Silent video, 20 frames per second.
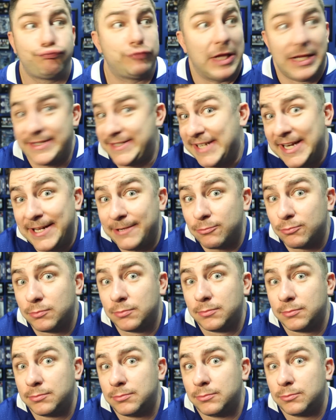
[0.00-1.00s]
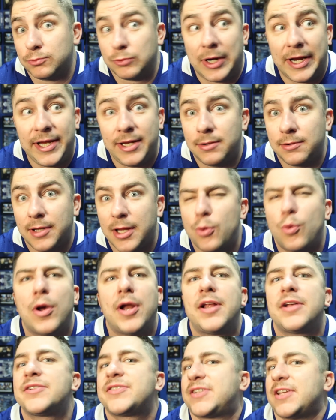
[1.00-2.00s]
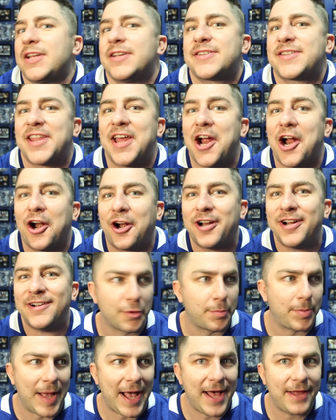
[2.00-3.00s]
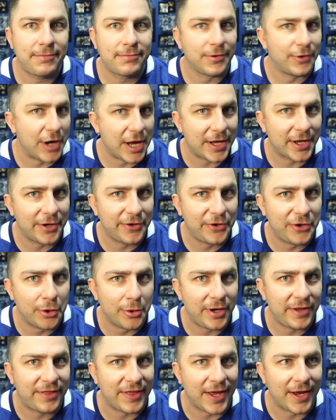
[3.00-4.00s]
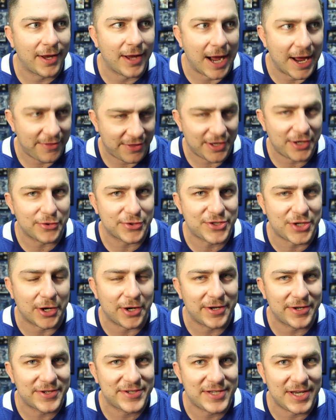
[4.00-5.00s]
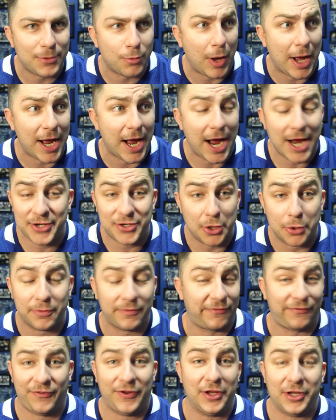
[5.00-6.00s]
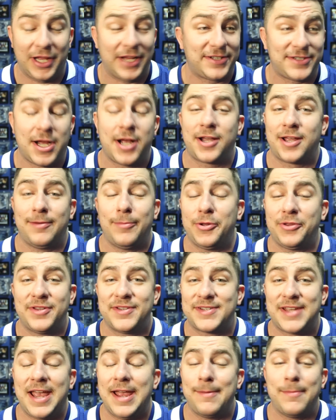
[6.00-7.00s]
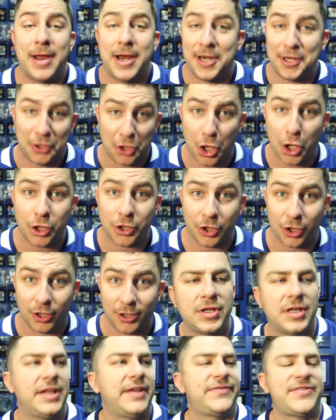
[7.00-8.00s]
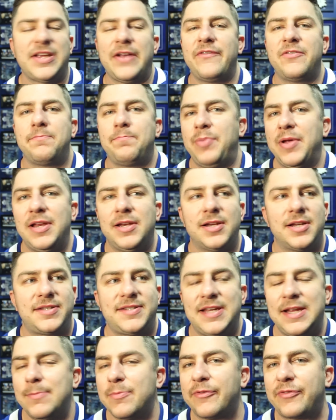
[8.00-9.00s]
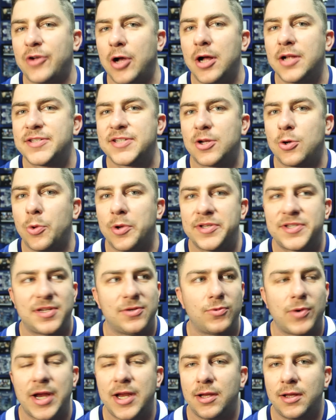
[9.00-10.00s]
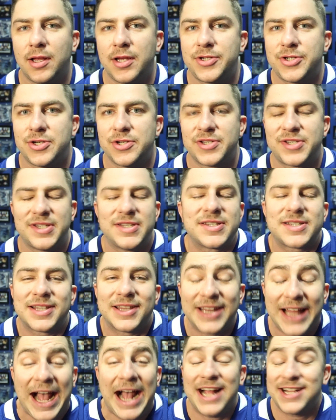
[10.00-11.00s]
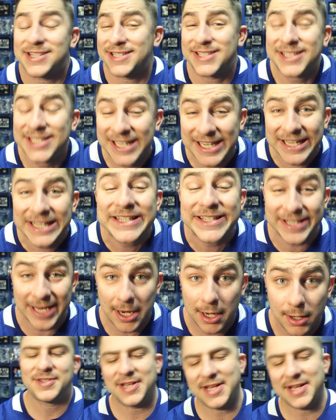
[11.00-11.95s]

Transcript: That's it right? Like, what else is there? They're bad, they're not gonna do anything. I think you're starting to see why I don't feel like talking about this game any longer. The Leafs haven't beaten a team of consequence in regulation since last season.